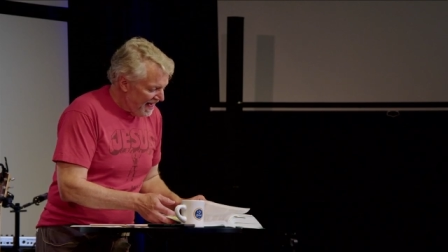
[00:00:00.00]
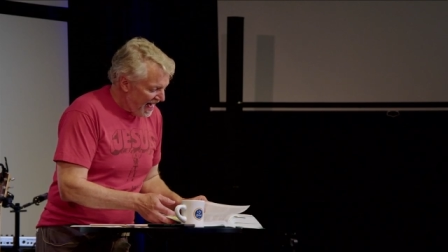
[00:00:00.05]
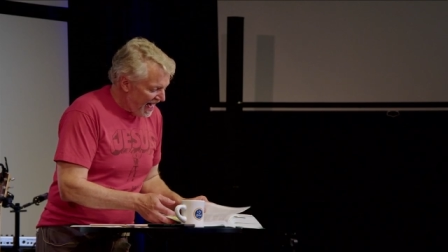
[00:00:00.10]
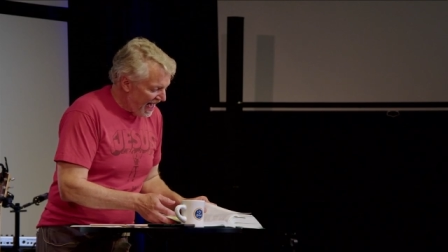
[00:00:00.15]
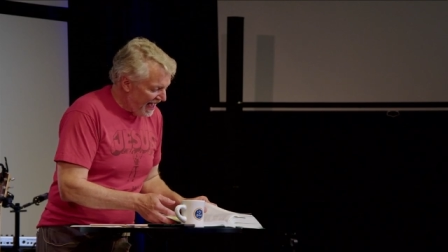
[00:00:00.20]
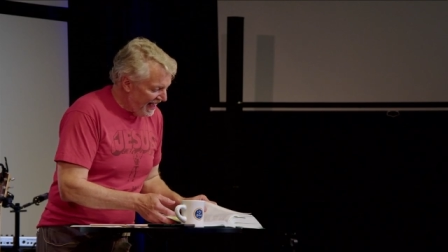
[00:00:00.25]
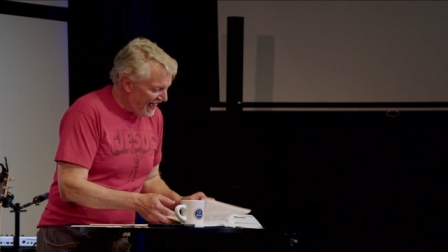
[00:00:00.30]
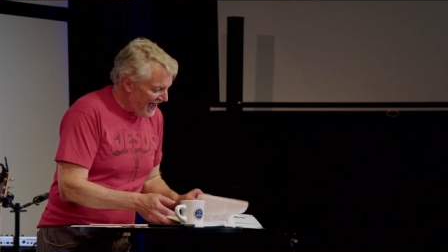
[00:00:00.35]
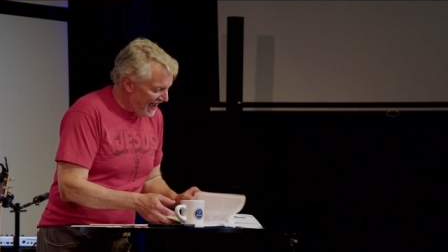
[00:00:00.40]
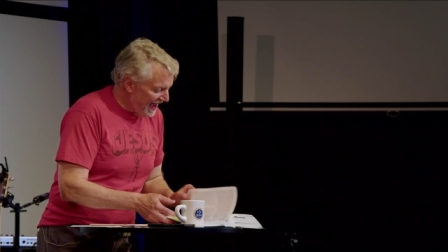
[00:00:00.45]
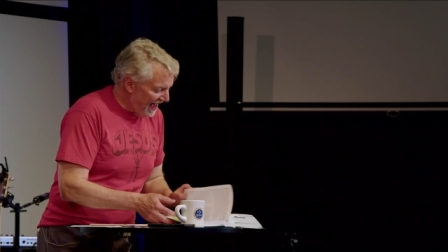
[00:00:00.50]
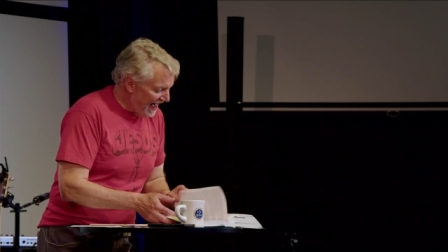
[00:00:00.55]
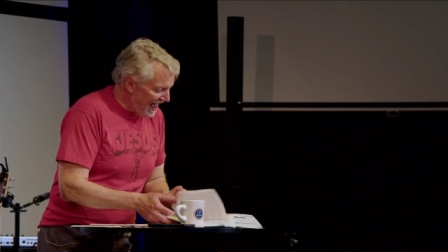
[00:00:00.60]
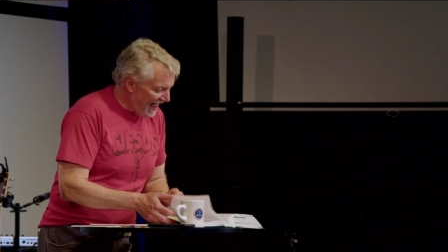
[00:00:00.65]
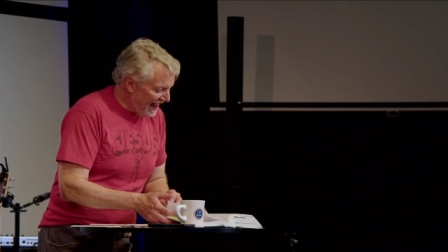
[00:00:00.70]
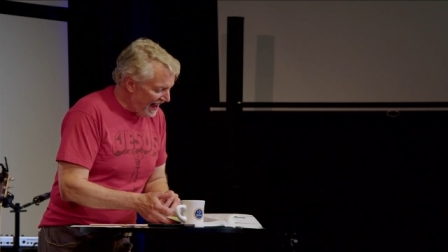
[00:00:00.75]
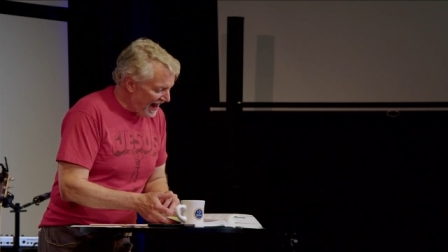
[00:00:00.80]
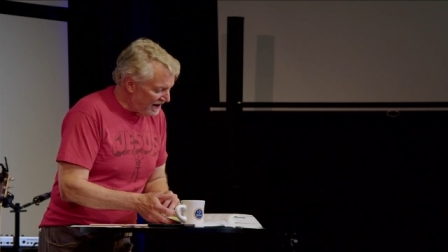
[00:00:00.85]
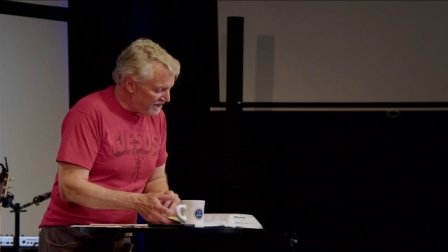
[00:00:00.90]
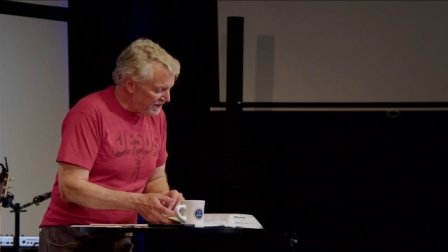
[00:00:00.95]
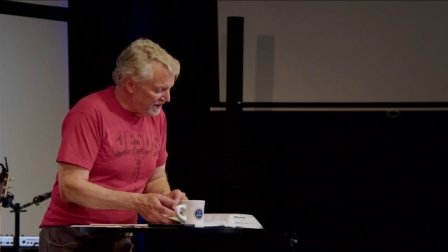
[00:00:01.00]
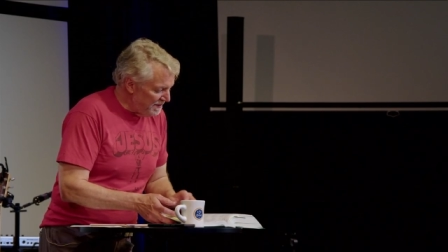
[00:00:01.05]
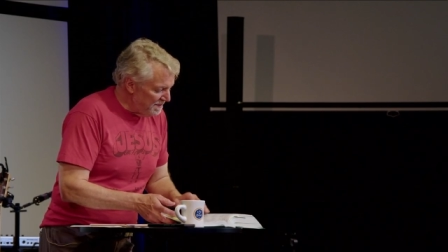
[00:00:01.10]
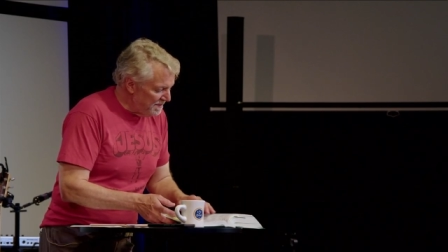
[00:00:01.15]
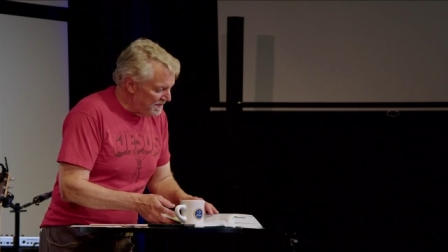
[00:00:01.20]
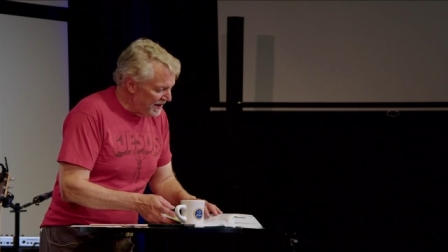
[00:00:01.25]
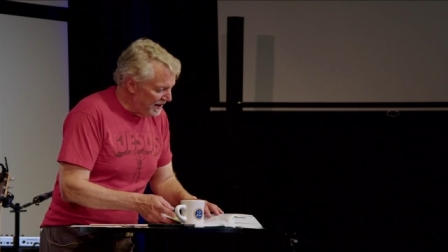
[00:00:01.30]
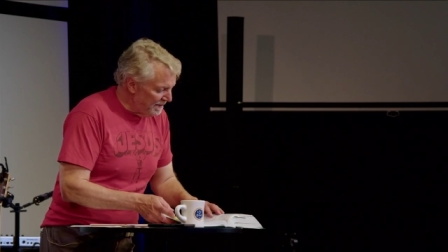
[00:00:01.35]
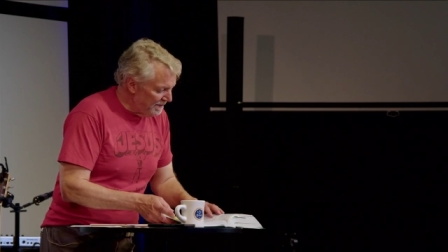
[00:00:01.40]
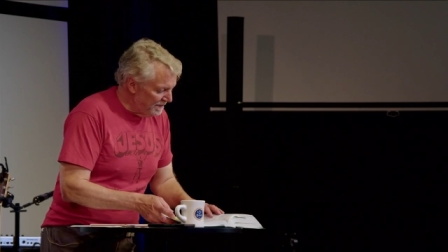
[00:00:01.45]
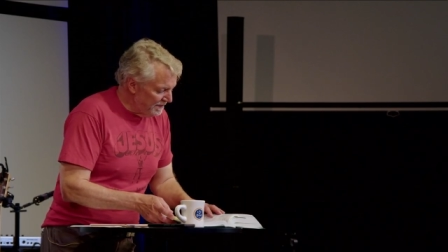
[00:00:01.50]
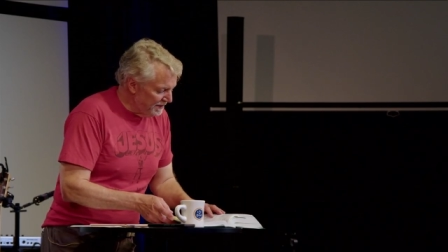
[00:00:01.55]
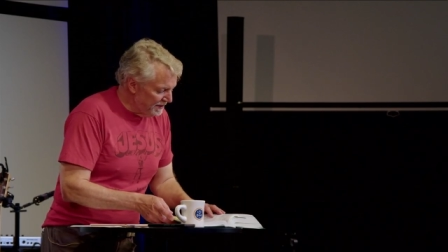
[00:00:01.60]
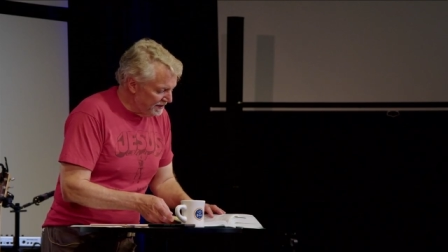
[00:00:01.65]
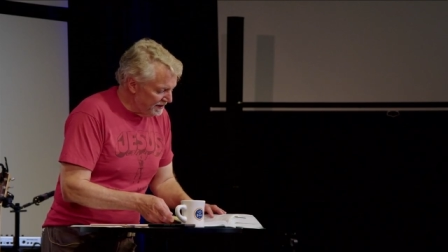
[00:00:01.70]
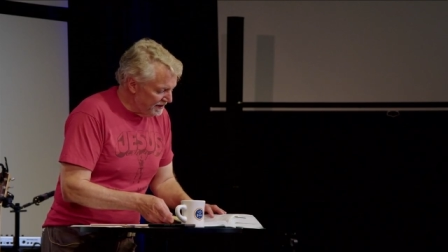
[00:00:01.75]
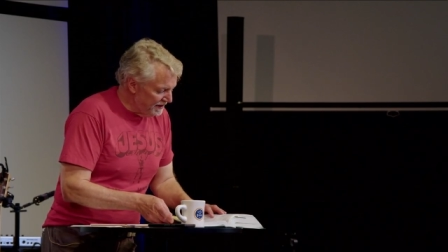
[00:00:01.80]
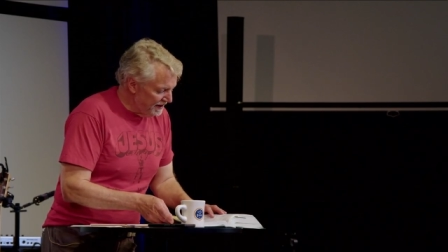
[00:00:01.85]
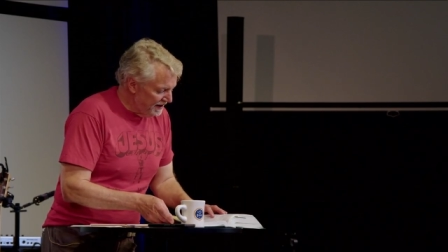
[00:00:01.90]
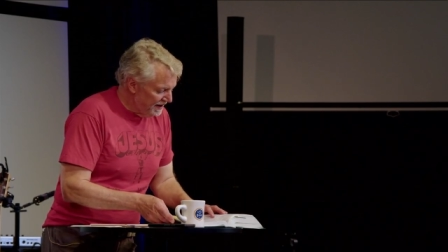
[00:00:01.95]
I, I,
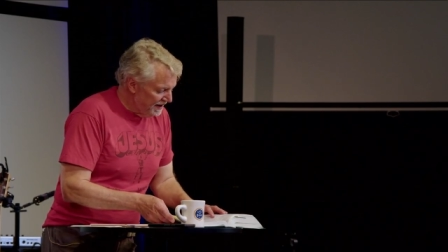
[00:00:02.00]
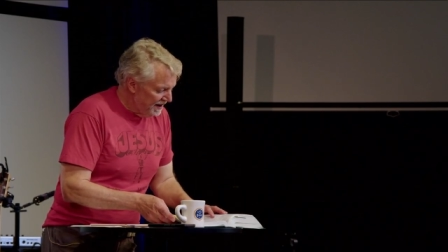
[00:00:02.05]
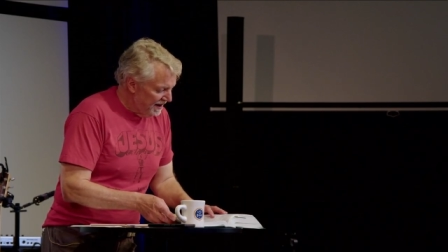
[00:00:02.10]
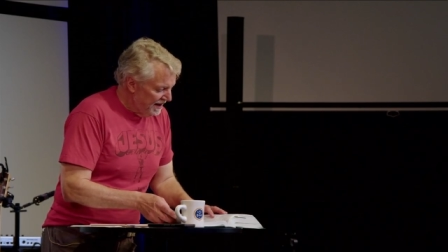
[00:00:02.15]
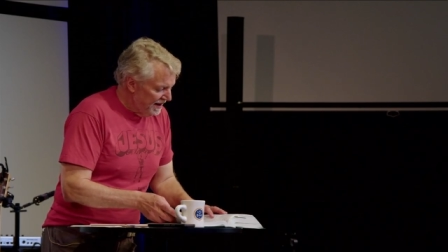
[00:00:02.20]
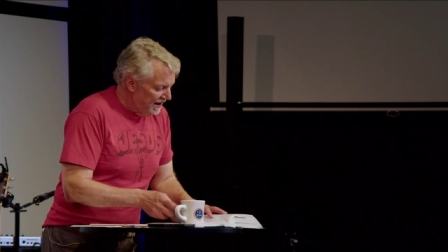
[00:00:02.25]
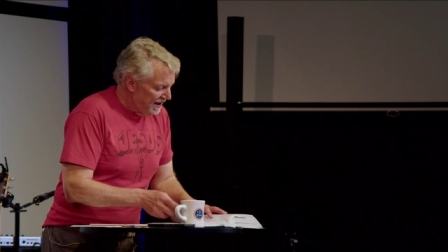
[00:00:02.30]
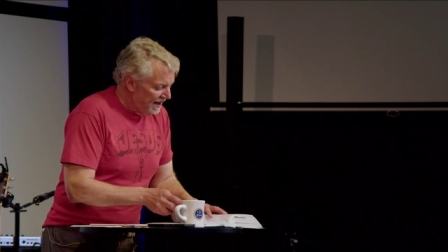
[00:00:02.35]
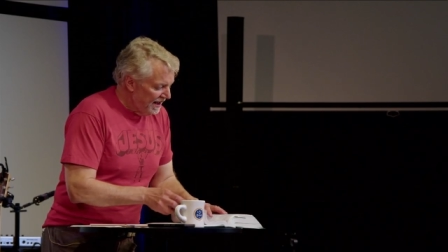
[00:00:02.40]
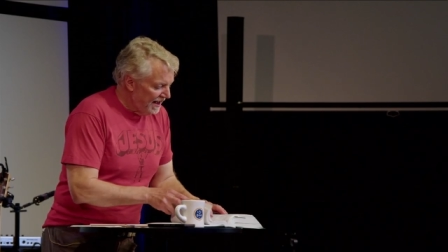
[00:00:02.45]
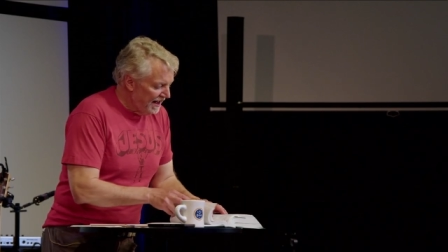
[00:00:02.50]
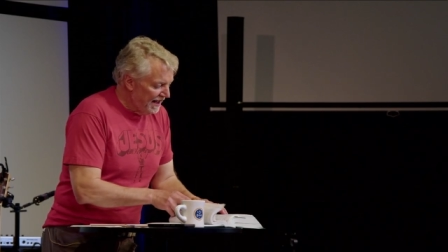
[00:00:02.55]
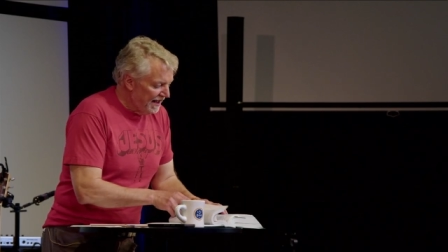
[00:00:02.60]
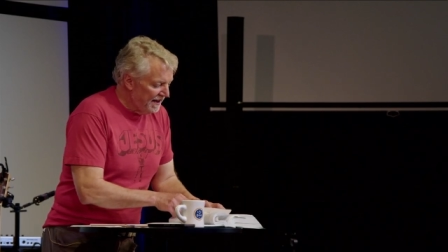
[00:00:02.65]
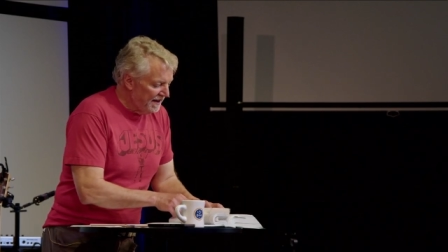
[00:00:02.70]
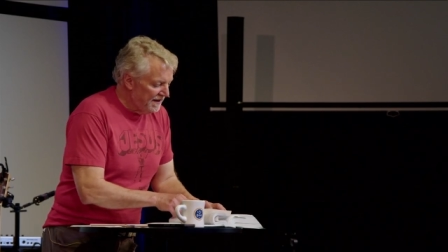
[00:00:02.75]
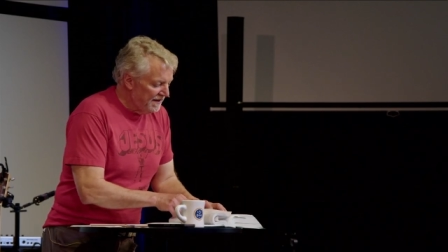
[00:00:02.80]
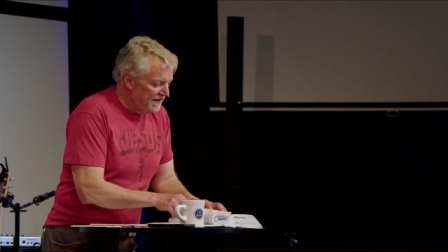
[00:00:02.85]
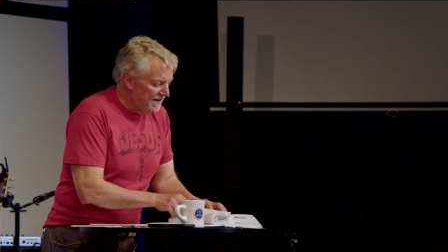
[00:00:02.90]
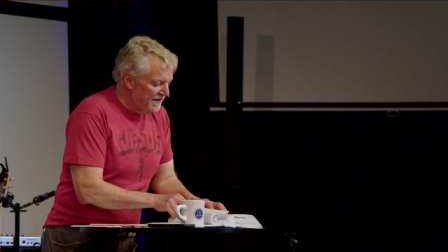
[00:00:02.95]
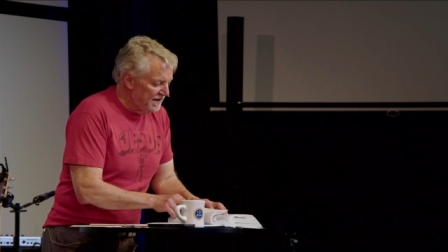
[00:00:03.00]
remember uh,